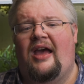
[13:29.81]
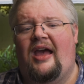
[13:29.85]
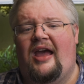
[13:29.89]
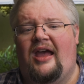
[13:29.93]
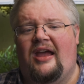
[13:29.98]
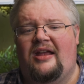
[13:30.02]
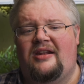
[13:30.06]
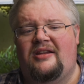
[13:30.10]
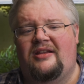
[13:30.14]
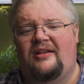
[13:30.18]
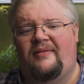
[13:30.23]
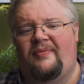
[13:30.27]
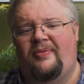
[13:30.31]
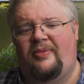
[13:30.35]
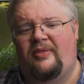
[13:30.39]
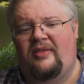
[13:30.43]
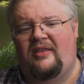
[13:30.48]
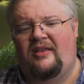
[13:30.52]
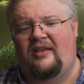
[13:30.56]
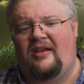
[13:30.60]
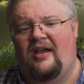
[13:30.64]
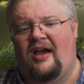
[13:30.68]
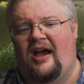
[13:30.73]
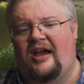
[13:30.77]
And
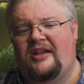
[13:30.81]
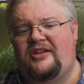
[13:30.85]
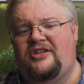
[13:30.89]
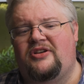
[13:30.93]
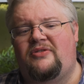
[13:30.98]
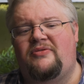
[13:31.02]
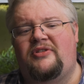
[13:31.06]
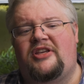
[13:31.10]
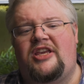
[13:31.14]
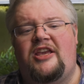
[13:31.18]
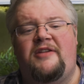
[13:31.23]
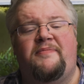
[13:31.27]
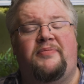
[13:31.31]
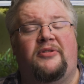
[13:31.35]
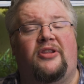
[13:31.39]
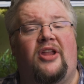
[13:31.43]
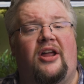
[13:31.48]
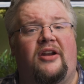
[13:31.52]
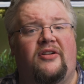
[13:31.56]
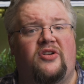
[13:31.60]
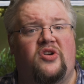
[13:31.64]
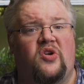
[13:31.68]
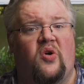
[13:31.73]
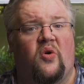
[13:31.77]
I don't keep a
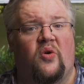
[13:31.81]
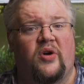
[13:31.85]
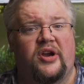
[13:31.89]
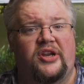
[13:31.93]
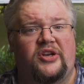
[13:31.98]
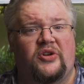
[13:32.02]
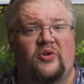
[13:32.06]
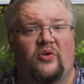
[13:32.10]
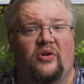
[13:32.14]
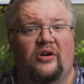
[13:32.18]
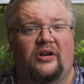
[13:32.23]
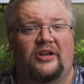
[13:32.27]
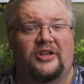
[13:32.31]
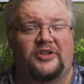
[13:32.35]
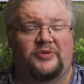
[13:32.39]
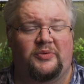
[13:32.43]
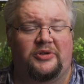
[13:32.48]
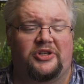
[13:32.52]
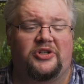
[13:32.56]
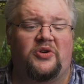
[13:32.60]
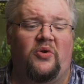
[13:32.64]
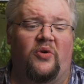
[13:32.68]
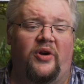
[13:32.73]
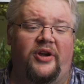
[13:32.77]
lot of Corydoras,
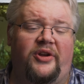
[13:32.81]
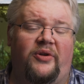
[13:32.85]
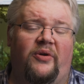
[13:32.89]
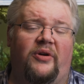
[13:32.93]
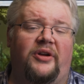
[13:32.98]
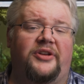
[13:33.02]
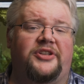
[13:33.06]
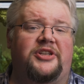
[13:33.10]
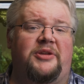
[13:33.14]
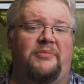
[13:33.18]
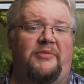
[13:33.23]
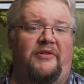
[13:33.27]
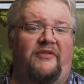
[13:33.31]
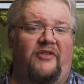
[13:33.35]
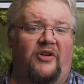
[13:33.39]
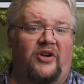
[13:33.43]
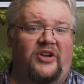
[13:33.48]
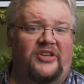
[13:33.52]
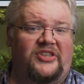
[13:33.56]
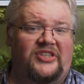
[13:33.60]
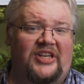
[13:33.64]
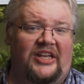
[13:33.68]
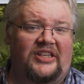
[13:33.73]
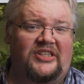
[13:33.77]
which Corydoras can be
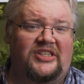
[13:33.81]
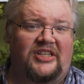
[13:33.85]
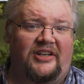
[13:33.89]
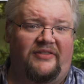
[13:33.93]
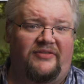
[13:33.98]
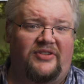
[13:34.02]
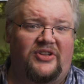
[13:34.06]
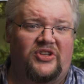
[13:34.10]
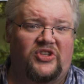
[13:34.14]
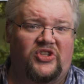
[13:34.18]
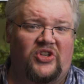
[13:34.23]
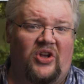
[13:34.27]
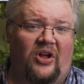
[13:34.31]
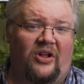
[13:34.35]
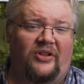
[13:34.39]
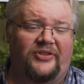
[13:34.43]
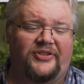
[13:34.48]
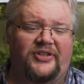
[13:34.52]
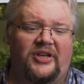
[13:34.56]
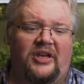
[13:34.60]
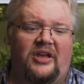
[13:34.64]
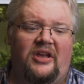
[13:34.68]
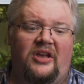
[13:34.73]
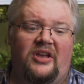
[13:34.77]
very sensitive to
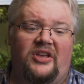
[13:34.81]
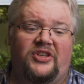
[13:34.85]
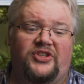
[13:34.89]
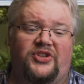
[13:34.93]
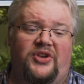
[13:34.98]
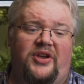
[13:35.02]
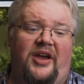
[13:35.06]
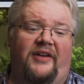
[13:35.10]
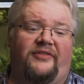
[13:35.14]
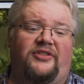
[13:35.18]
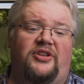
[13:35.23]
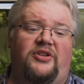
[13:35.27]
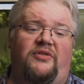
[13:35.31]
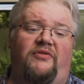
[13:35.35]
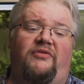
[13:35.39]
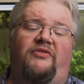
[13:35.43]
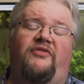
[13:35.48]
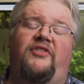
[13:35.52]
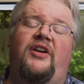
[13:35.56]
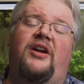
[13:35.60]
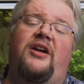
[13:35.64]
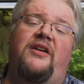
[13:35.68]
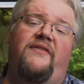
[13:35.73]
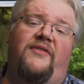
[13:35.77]
salt. So you have to do
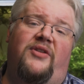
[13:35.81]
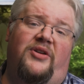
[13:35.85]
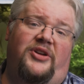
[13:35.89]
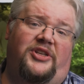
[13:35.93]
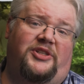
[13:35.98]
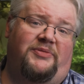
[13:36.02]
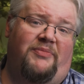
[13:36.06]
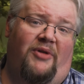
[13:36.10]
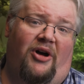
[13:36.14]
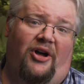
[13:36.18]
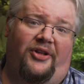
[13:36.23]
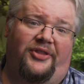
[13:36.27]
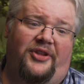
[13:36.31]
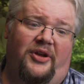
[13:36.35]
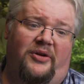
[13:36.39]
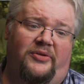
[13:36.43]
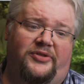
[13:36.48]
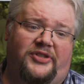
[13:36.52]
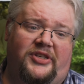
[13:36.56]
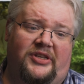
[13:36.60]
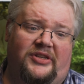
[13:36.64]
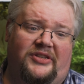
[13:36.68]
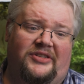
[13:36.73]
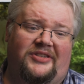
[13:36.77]
very, very small
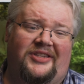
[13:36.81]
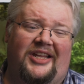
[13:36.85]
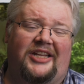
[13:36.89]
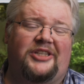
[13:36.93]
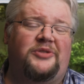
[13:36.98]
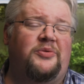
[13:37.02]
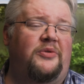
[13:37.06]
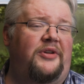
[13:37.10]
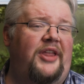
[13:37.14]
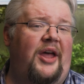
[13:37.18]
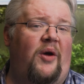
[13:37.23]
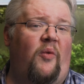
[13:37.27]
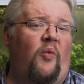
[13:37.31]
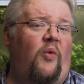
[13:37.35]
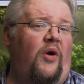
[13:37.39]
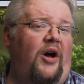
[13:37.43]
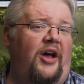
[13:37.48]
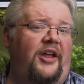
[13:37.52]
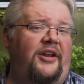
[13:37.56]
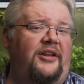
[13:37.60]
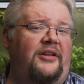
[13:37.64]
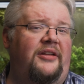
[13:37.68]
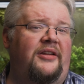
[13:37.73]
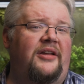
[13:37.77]
doses. That's where that
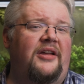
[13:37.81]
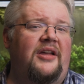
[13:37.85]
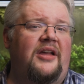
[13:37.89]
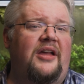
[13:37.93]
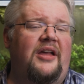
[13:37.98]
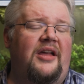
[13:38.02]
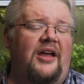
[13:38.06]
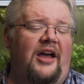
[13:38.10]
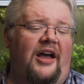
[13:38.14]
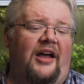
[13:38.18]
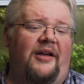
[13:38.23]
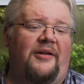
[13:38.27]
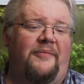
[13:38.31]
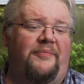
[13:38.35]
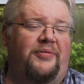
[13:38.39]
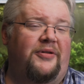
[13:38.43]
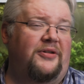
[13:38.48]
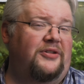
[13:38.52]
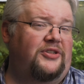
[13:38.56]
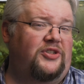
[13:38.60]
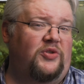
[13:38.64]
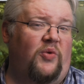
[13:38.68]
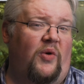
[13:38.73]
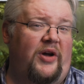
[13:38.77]
one Uh,
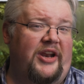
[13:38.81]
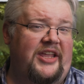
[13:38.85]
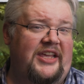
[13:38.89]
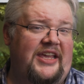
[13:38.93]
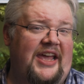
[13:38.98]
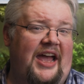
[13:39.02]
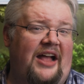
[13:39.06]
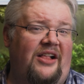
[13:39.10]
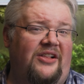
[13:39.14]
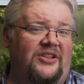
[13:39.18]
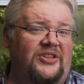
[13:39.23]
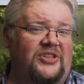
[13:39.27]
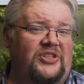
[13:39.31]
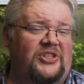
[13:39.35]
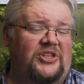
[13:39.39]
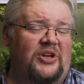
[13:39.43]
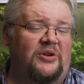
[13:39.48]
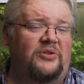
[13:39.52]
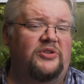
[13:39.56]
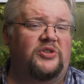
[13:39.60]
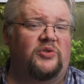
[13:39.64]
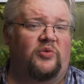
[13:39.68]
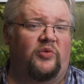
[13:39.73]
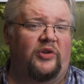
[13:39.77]
per twenty gallons
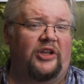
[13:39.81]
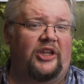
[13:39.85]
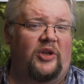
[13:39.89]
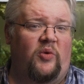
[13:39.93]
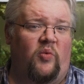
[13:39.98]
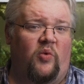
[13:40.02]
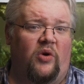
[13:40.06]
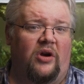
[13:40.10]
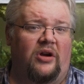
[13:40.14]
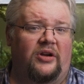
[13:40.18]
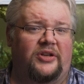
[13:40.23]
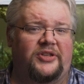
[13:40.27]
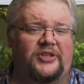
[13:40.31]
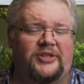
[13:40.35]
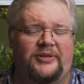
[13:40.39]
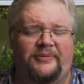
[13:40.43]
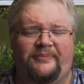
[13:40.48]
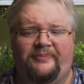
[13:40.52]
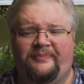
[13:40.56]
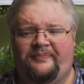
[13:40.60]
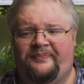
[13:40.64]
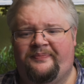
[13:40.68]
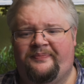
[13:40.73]
dose really works.